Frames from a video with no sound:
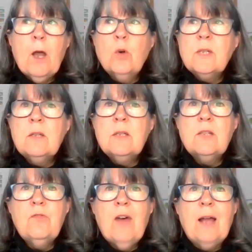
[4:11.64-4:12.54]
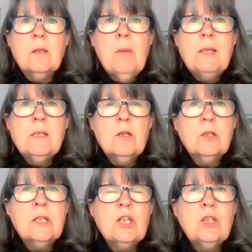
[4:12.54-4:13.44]
Also, there's the fact that
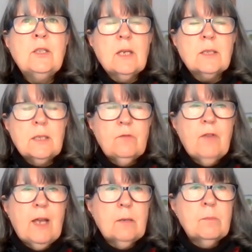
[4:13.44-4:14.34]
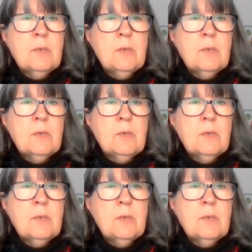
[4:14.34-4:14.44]
metacognition doesn't develop